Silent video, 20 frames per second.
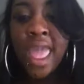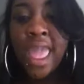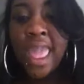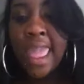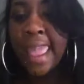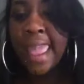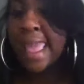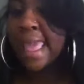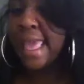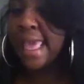
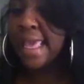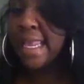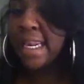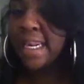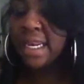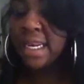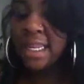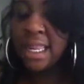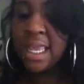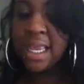
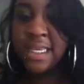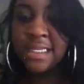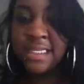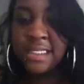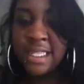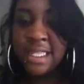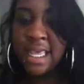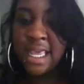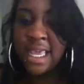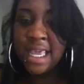And like I
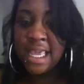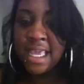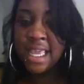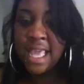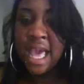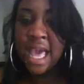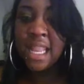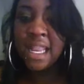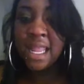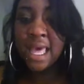say,
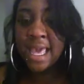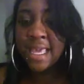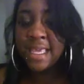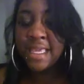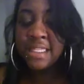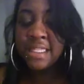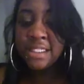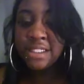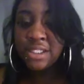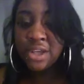I like
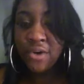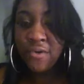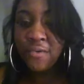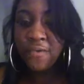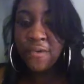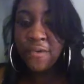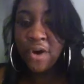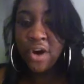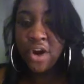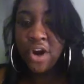it so
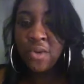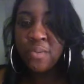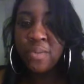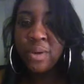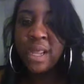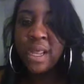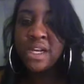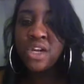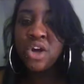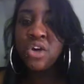far,
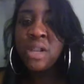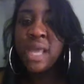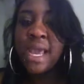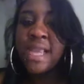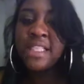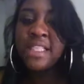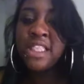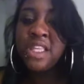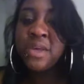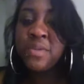but I don't
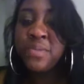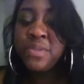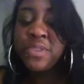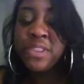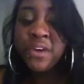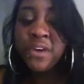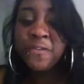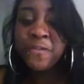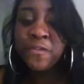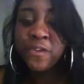like the,
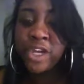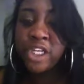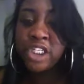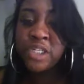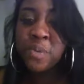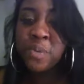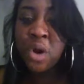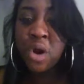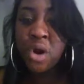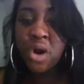the
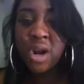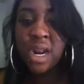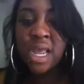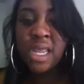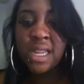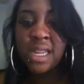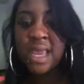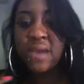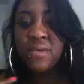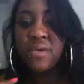fresh part. I
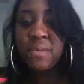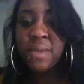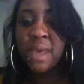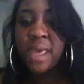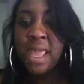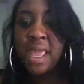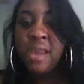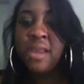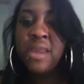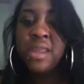like when my
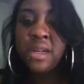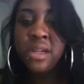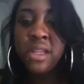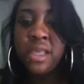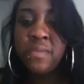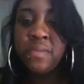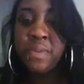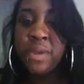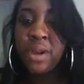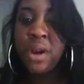hair get a
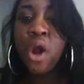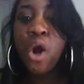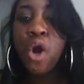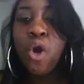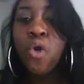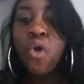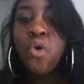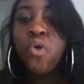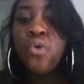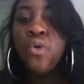little bit
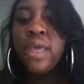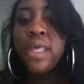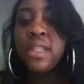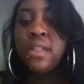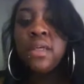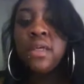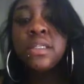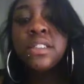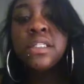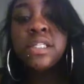old. It
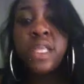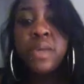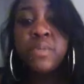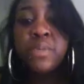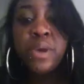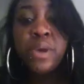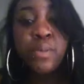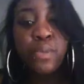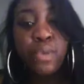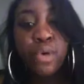looks a little
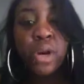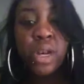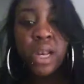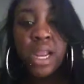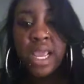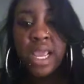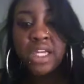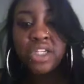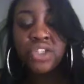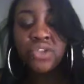bit more
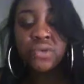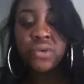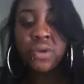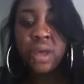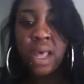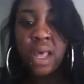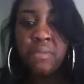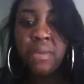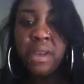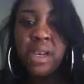natural.
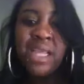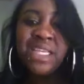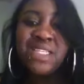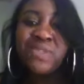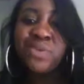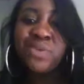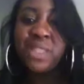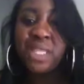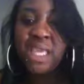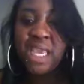I mean, that's
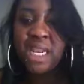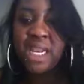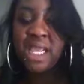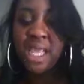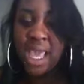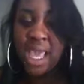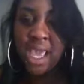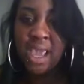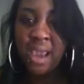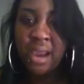with any
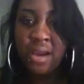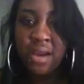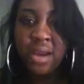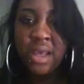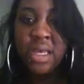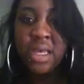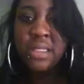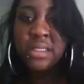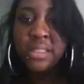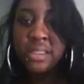hair
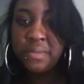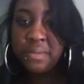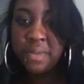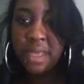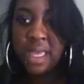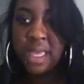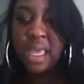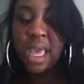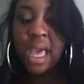to me.